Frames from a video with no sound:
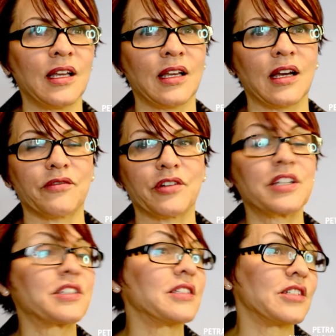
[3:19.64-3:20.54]
uh, for
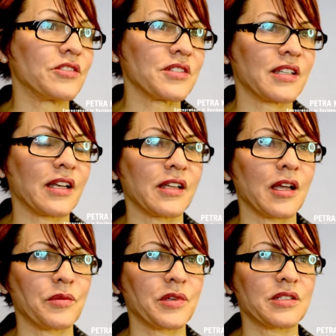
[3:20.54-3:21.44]
18 years and ending
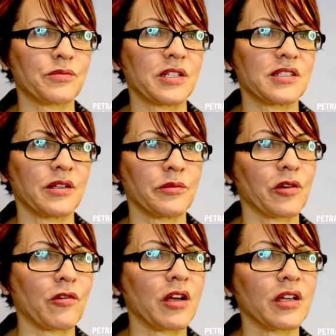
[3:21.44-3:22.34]
up as president of
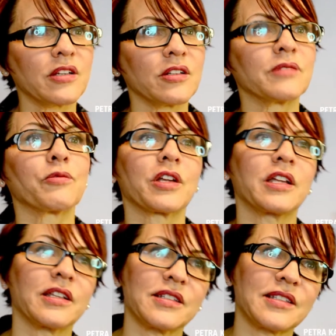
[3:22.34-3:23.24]
McGraw Hill and working
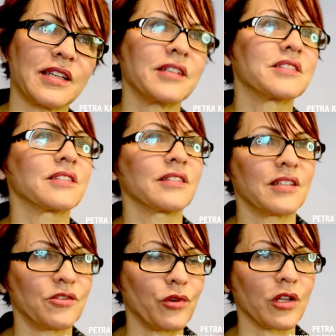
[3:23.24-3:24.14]
in the States and
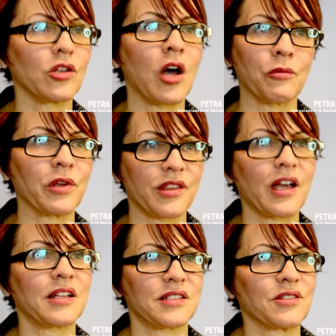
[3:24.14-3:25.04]
doing a lot with
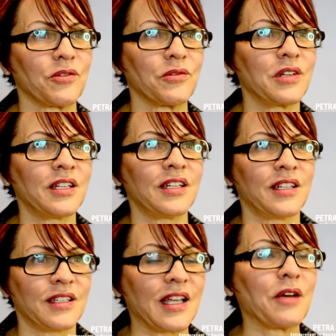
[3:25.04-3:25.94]
that. So
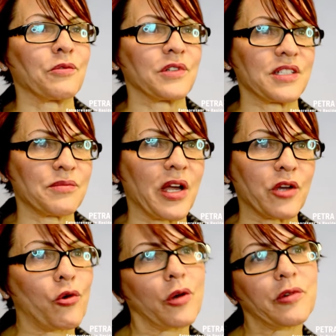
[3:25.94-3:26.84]
that was my
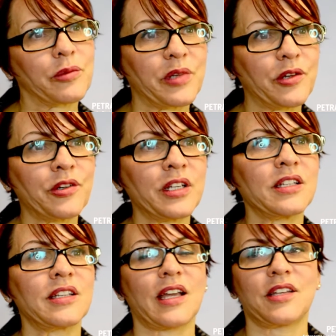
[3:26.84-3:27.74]
corporate
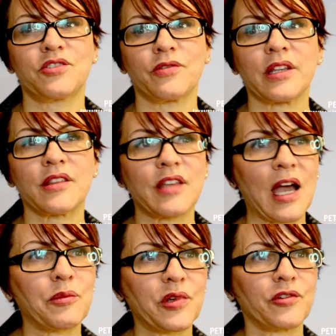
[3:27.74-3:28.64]
period, and during
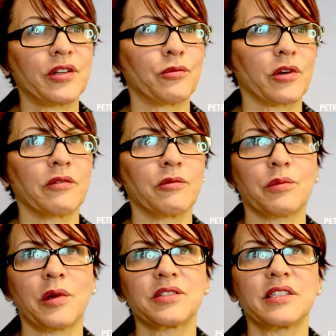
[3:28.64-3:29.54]
that period, working with
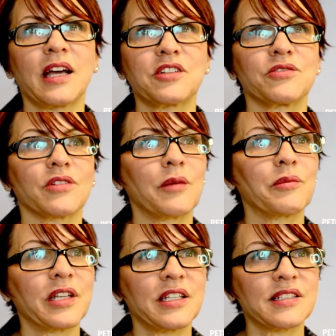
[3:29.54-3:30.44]
multinational
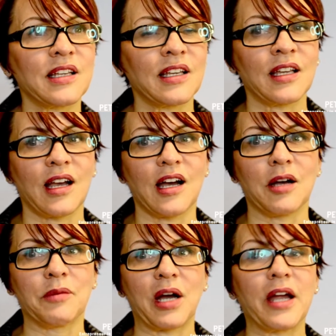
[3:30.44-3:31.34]
companies,
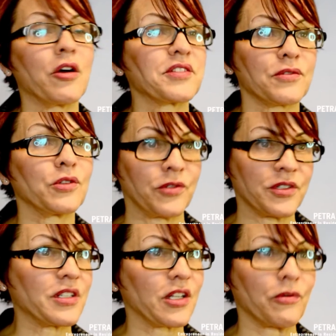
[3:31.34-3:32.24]
um, I also
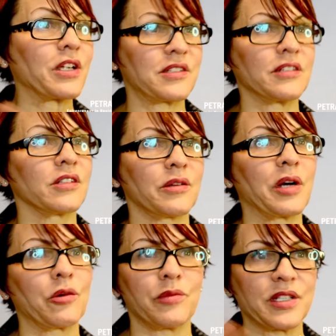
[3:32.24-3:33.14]
learned a great deal
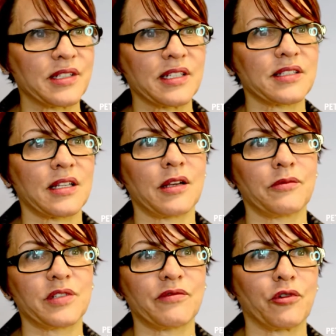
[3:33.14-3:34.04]
about business. I uh,
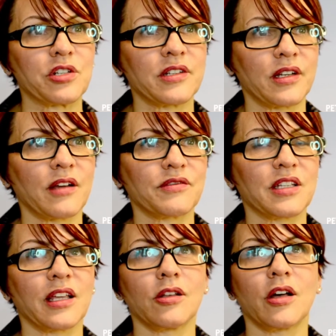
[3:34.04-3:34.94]
was fortunate enough to
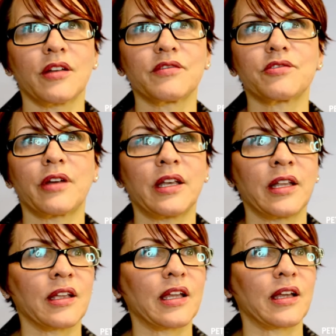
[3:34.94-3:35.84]
get a lot of
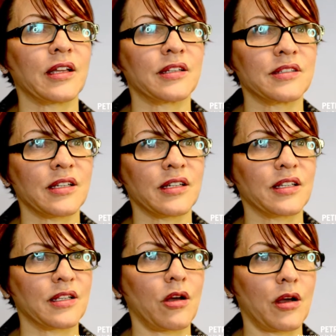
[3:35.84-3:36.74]
training and
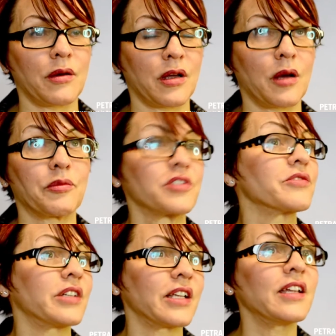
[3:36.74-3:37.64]
uh, uh,
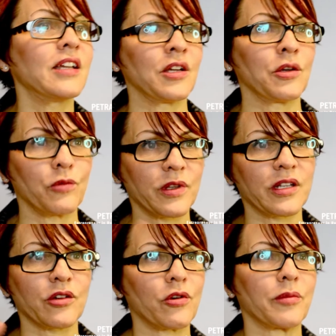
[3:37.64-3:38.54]
opportunity within
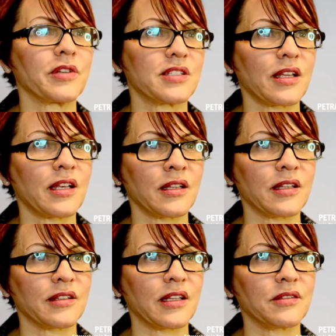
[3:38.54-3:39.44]
a corporate setting
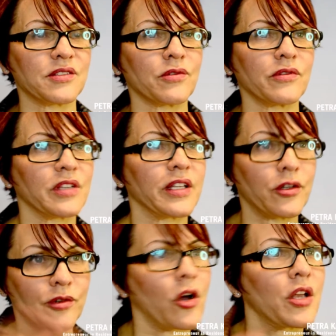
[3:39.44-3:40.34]
that then sort of
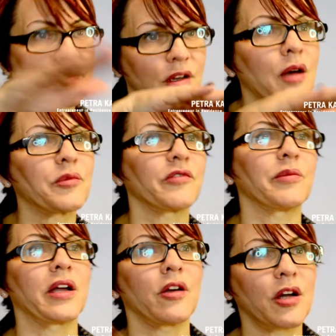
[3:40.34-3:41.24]
layered on top of
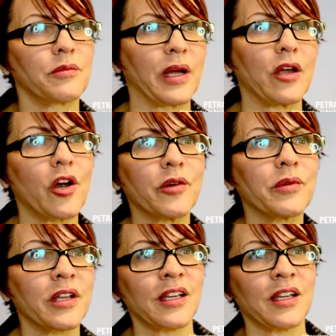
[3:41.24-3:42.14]
my uh, my hard
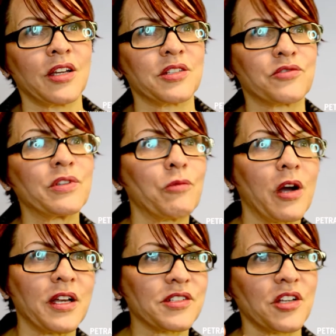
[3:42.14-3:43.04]

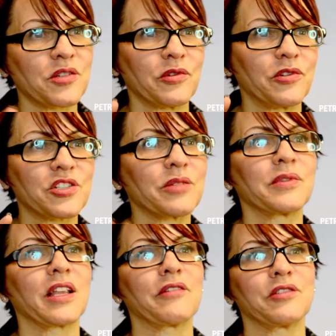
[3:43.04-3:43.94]
streetwise entrepreneurship
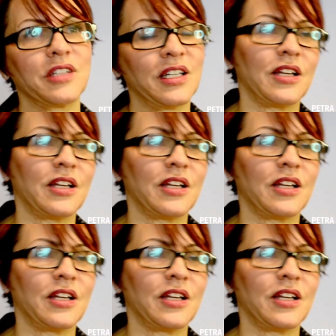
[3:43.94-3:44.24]
level.